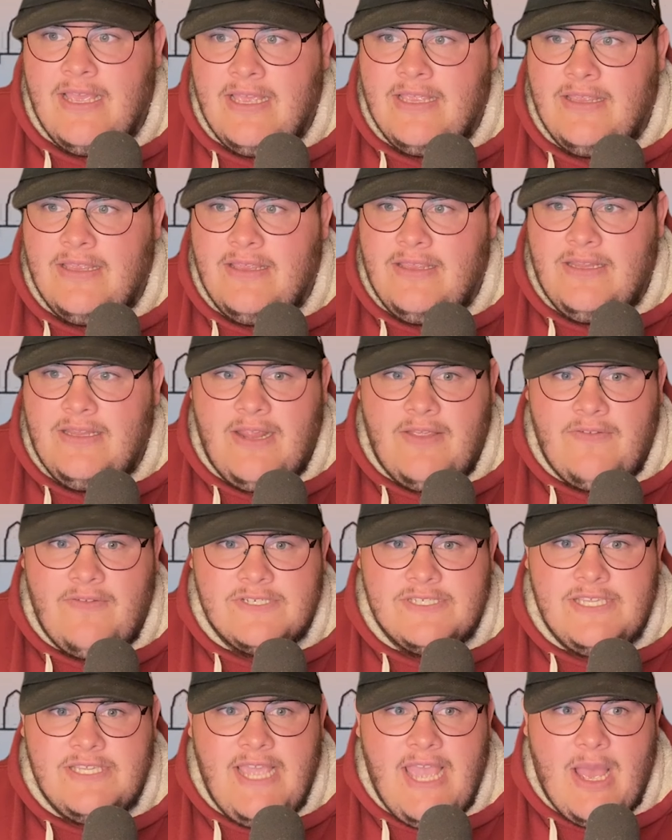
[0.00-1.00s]
you never
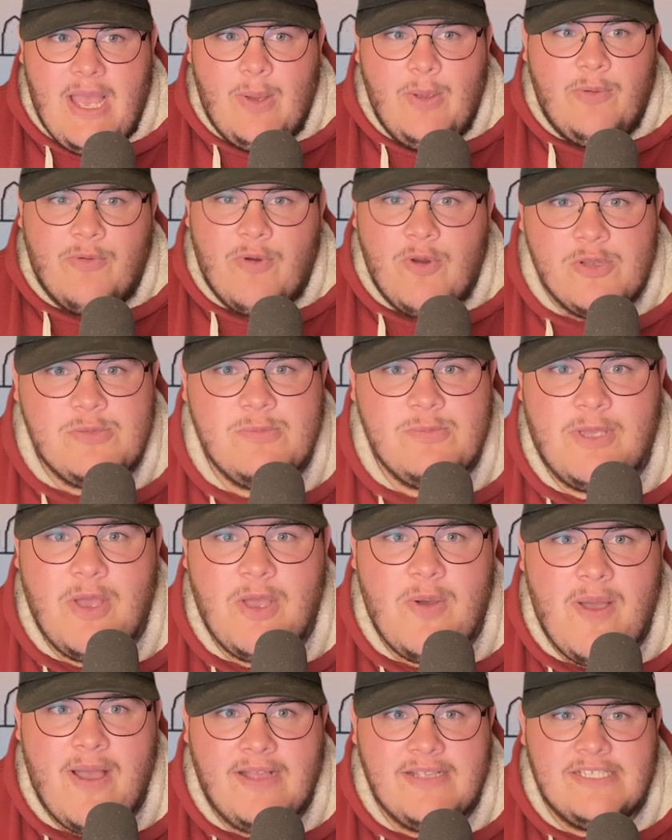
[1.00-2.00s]
see Howie Roseman
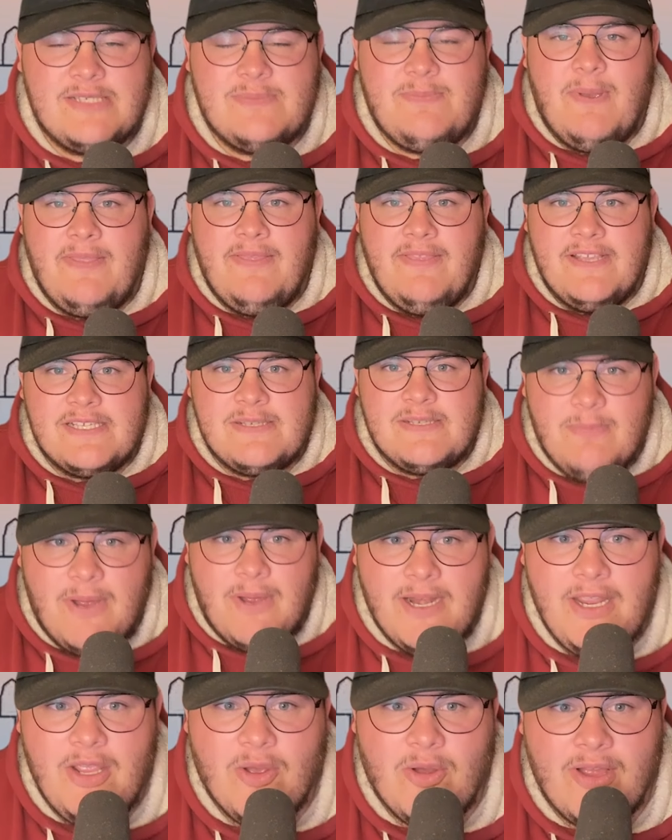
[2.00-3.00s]
go out and spend this
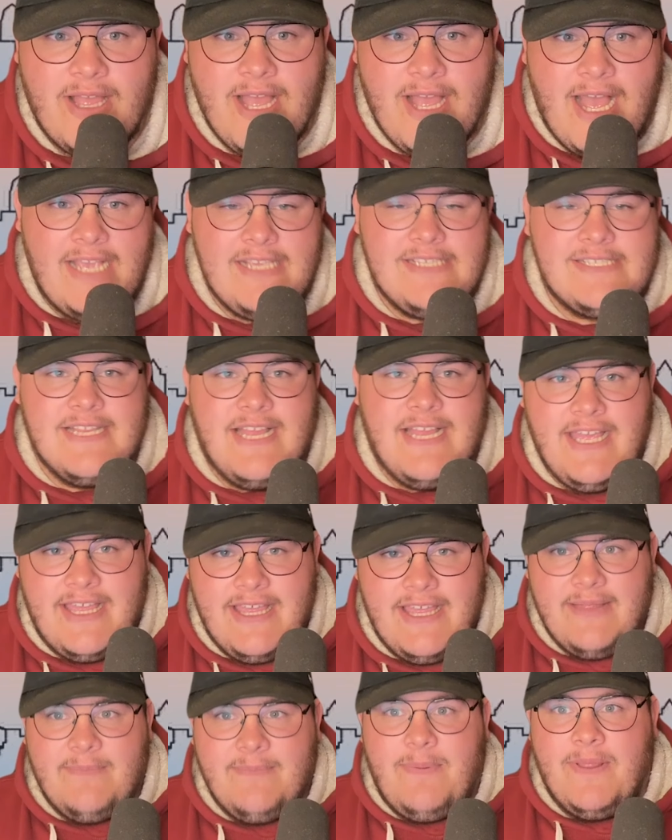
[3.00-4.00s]
money on guys like
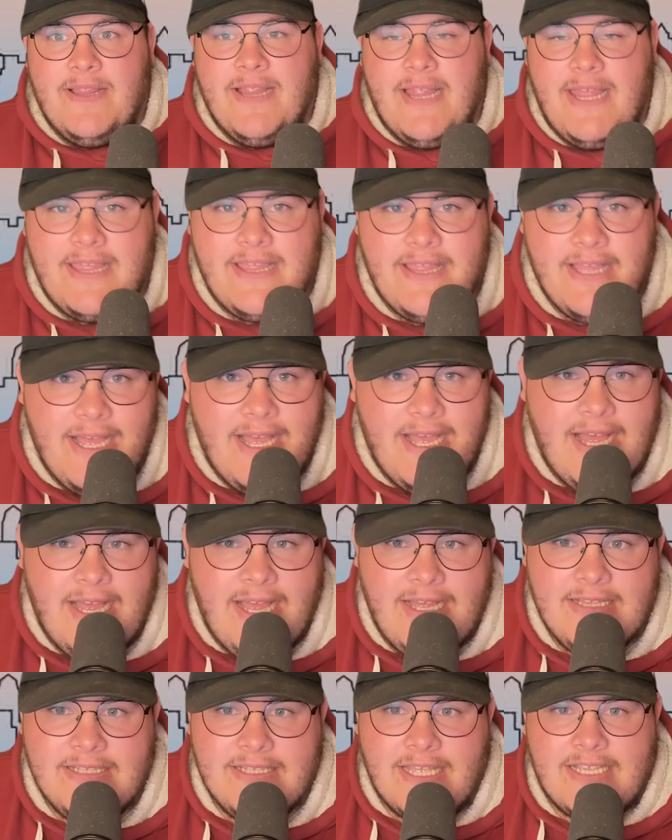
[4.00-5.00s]

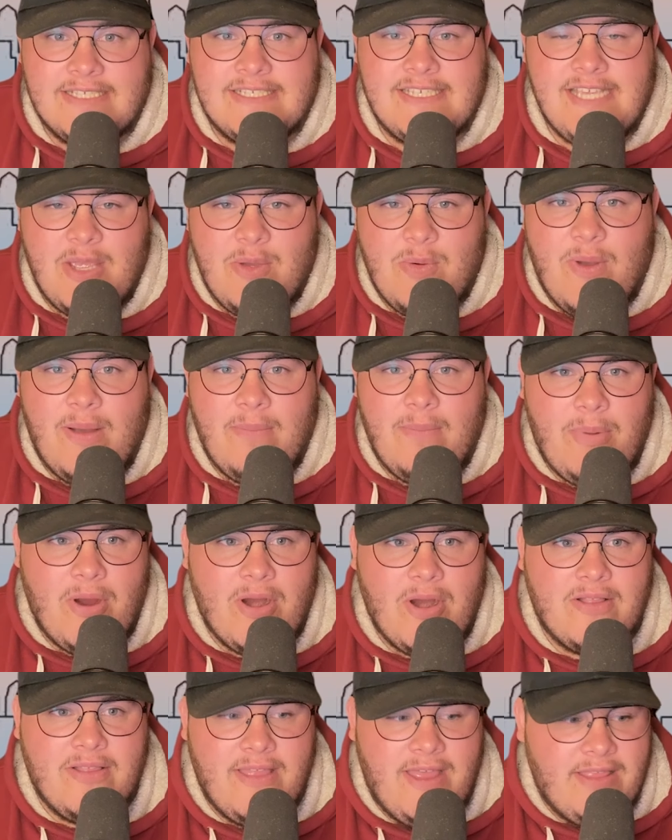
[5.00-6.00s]
a Saquon
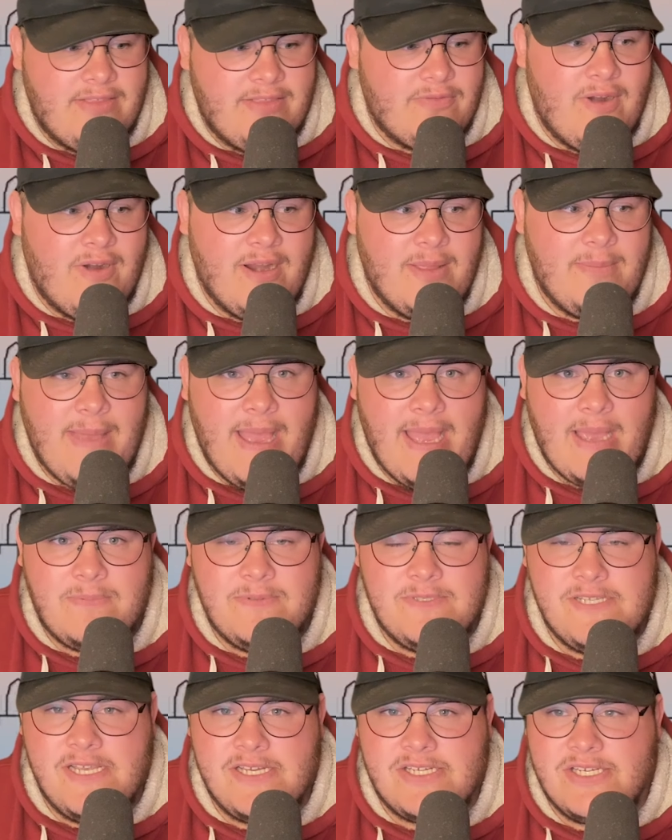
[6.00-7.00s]
Barkley at the running back
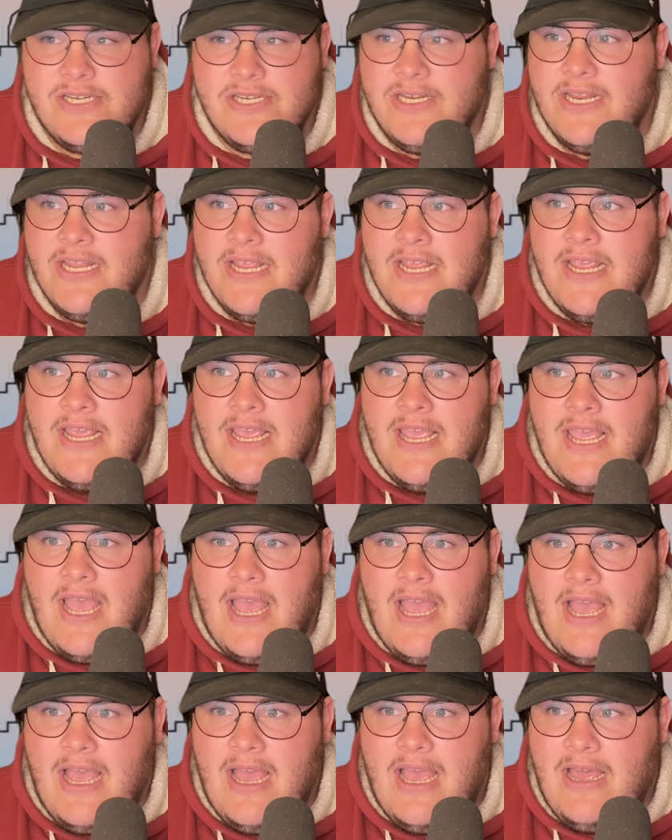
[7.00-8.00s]
position.
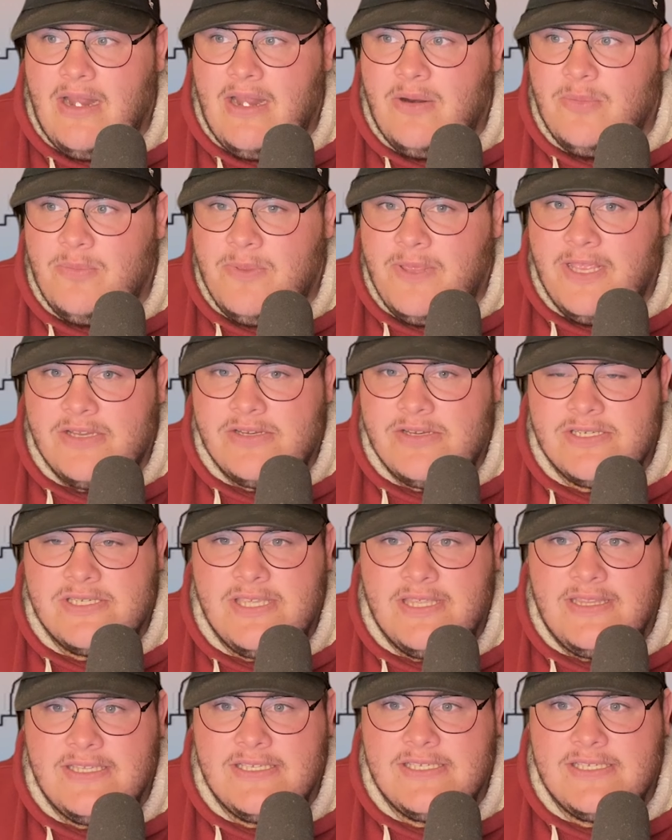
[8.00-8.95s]
It'll be interesting